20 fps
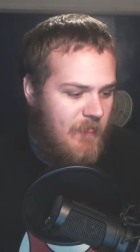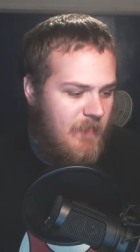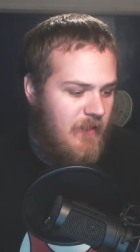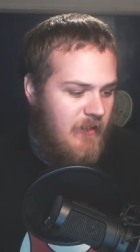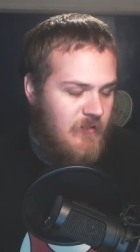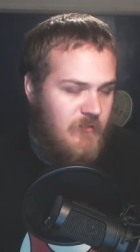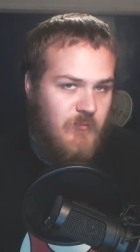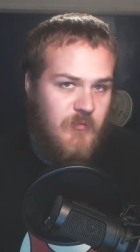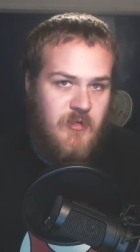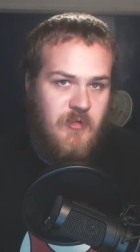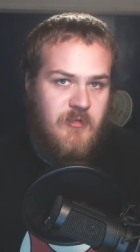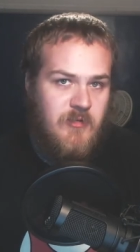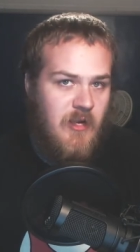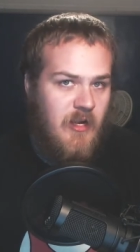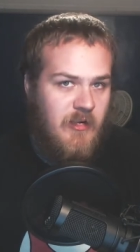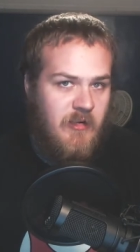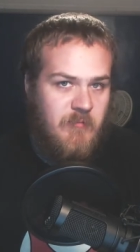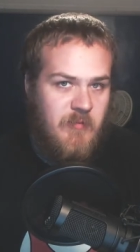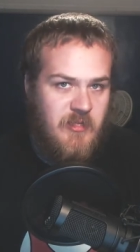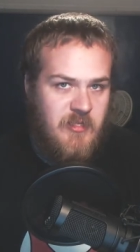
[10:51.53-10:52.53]
it's when you're
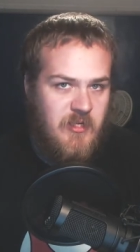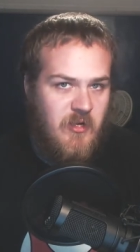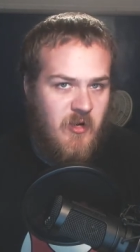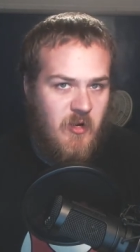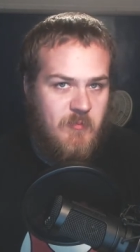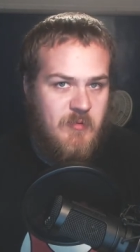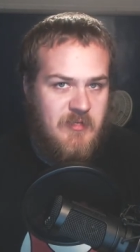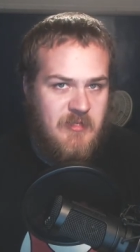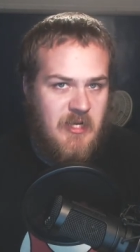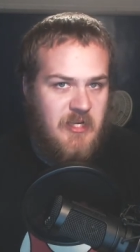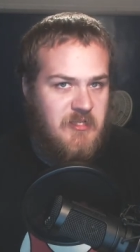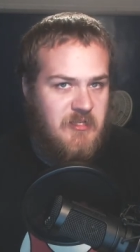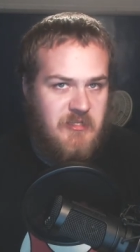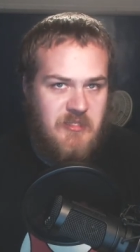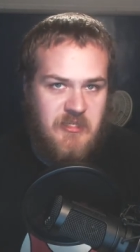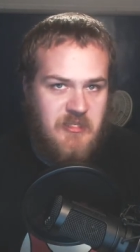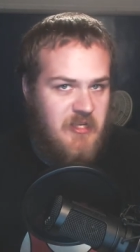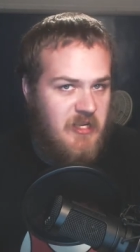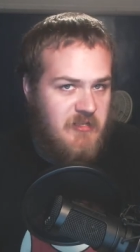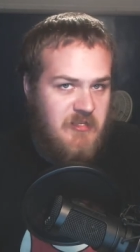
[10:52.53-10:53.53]
talking material possessions,
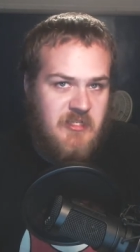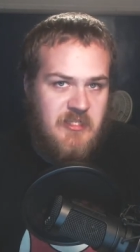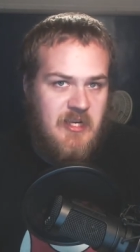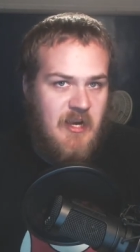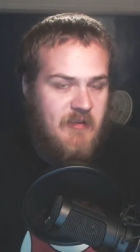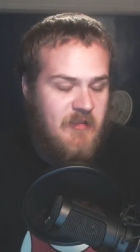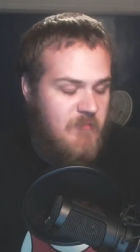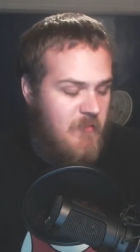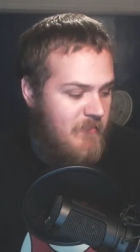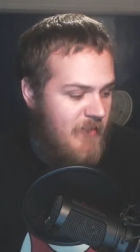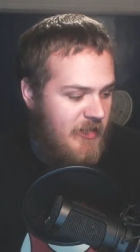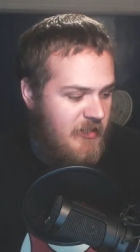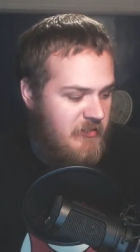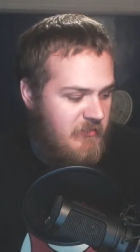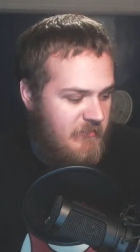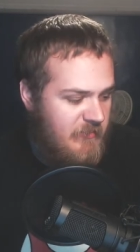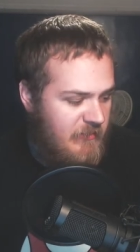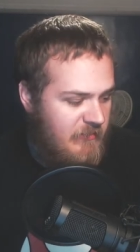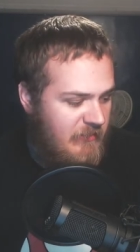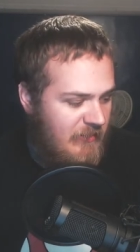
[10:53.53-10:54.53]
it, it just had to be my
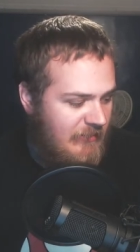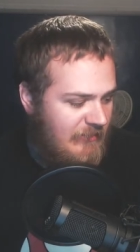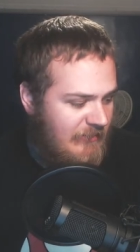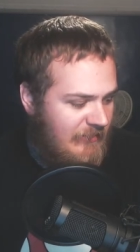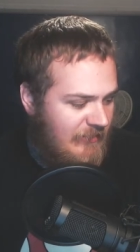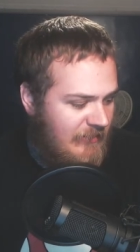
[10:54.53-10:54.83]
computer.